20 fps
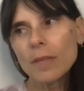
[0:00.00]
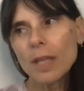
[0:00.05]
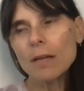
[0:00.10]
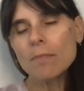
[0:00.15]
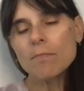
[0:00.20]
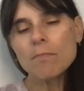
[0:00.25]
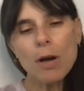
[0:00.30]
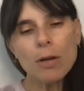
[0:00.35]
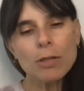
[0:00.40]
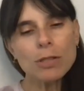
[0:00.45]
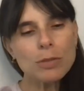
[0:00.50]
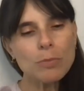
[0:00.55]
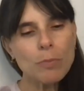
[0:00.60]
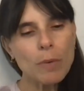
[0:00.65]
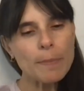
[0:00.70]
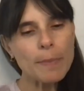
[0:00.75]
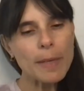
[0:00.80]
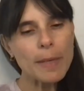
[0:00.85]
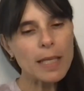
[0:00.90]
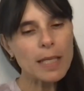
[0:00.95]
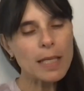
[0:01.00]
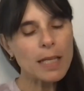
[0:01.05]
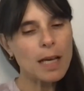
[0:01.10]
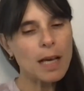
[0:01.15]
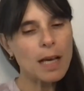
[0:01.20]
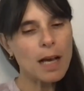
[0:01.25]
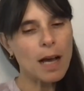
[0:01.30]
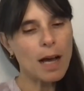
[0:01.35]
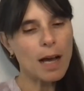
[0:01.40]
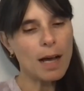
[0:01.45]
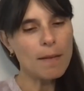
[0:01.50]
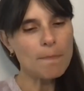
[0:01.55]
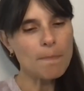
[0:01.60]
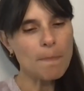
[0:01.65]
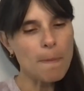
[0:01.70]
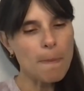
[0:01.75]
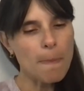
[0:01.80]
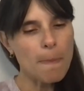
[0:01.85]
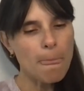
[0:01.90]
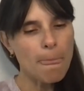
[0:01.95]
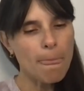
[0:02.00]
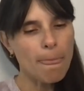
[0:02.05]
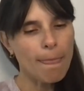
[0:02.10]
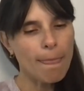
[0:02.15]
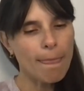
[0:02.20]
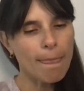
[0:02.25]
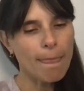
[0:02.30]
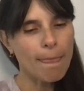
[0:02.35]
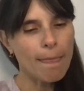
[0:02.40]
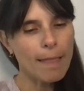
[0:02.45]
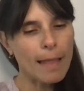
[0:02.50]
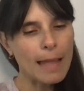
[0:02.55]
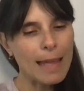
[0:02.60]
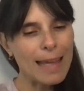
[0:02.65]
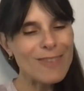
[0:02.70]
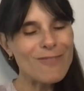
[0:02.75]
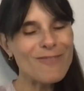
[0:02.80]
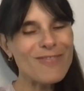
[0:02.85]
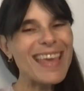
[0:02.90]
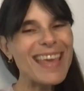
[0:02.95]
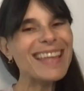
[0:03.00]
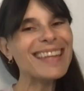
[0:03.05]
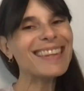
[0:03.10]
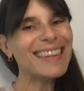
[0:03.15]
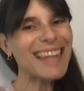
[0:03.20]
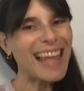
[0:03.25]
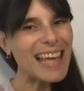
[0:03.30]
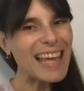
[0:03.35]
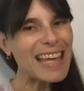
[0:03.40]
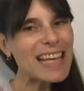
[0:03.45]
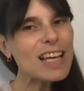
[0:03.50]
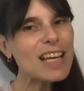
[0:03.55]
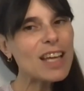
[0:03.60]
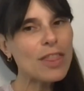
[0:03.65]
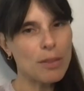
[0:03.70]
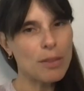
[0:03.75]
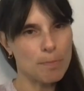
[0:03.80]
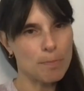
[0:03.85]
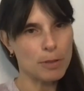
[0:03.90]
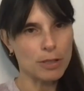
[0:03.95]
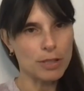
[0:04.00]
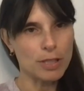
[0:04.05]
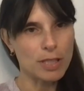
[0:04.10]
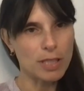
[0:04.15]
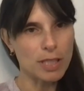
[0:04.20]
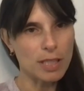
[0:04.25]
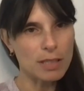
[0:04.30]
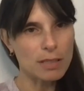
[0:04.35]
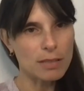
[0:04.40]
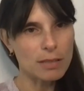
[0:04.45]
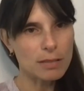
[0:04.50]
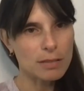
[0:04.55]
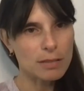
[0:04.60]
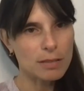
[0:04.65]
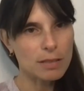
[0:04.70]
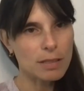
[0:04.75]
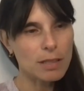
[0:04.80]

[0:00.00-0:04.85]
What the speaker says: most women, if they like the person,